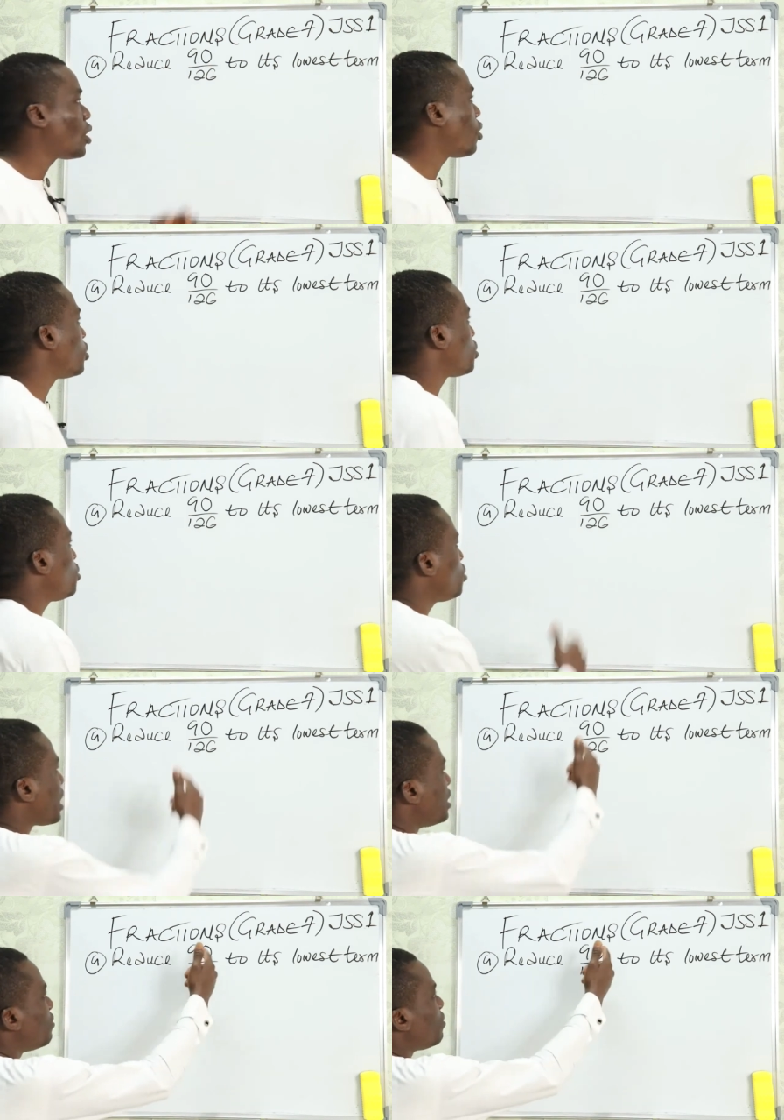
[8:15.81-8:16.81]
Because 2
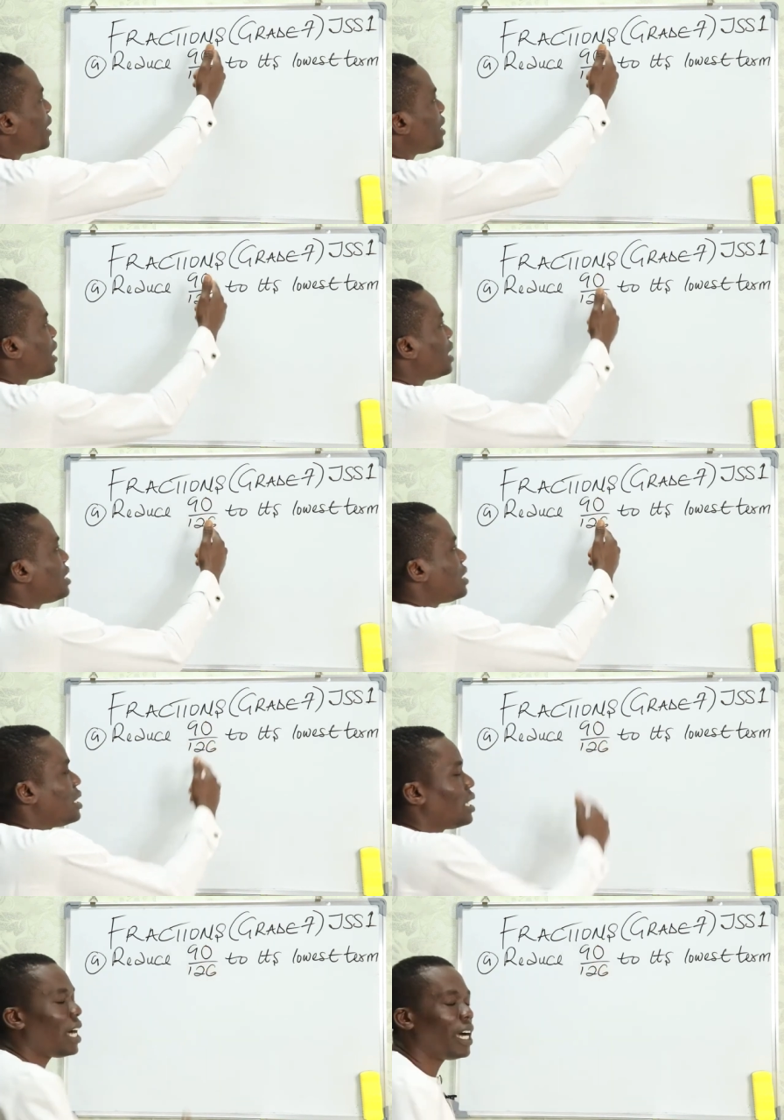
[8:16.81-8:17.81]
can divide 90